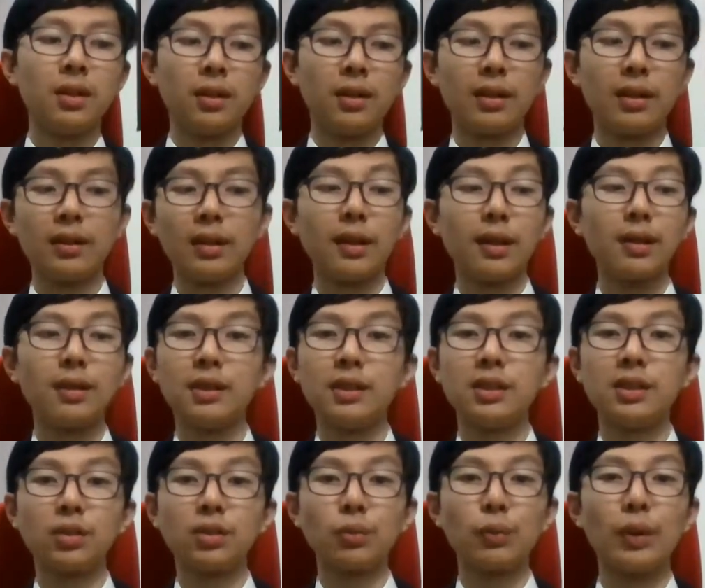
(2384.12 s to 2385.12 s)
And uh, at
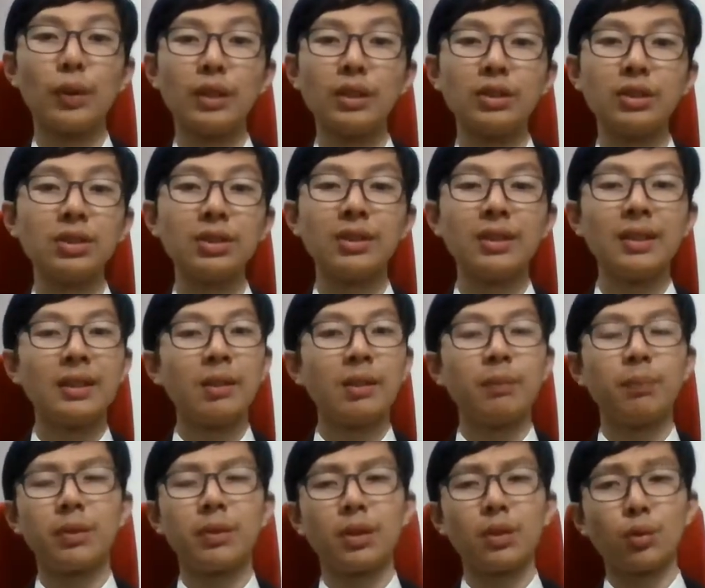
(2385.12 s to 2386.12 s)
least just once.
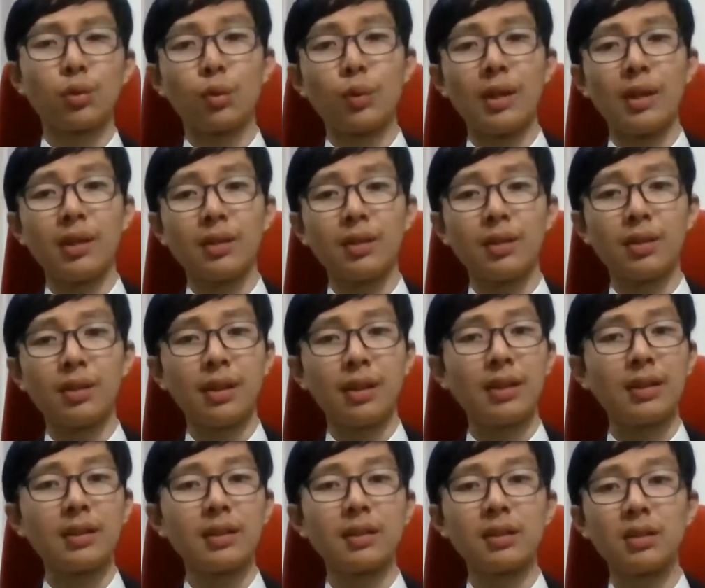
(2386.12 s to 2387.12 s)
Do I
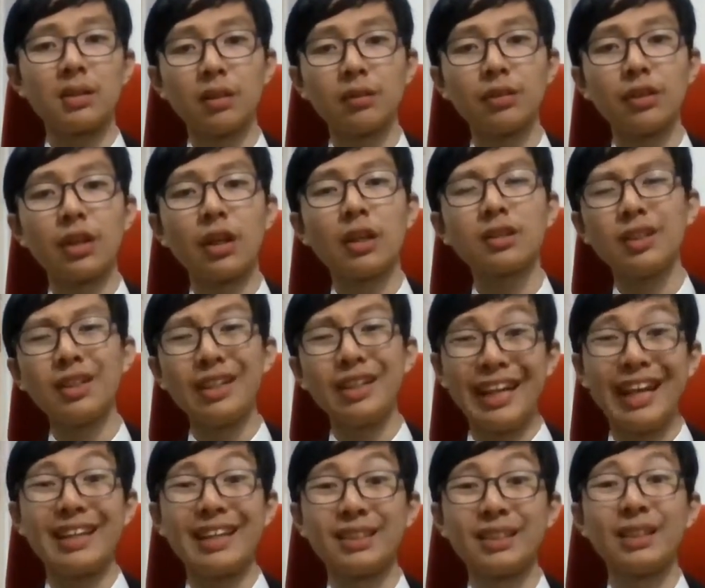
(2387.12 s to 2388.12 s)
think it deserves the Oscar?
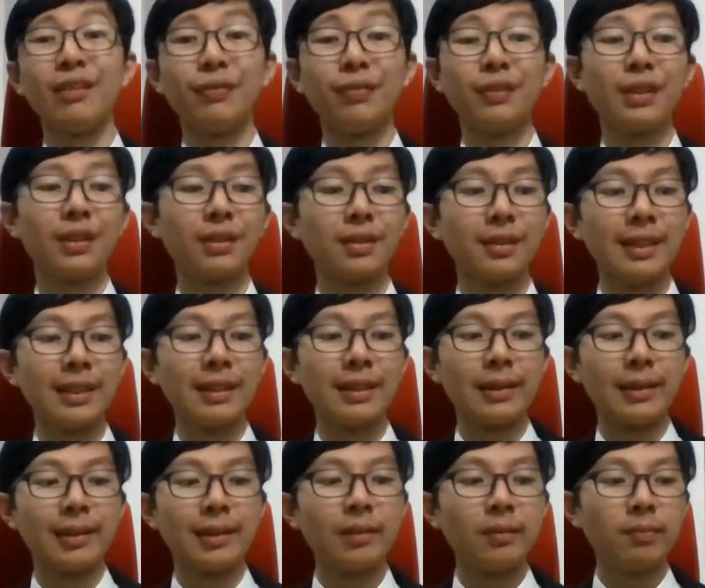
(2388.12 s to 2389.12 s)
Yes, definitely.
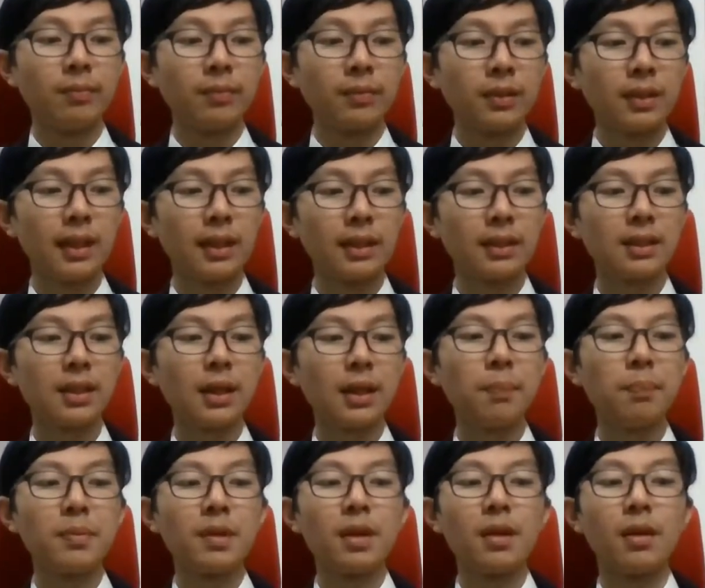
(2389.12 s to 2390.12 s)
Next
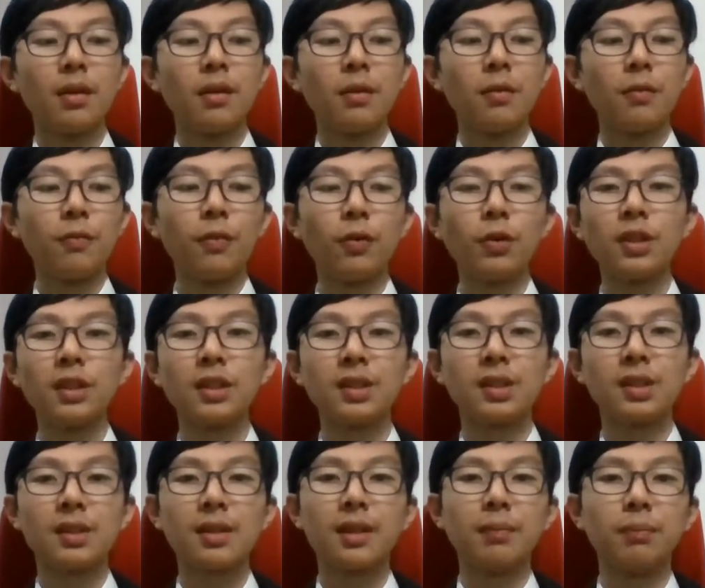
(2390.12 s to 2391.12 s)
up,
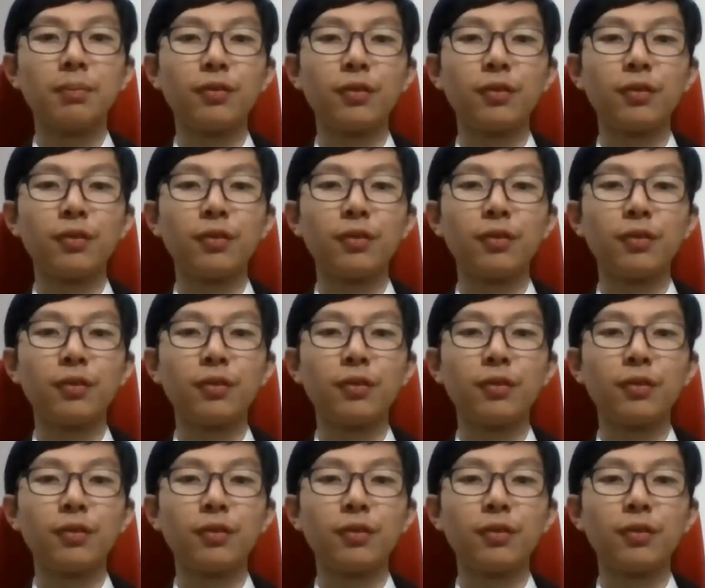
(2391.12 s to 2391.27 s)
Forrest Gump.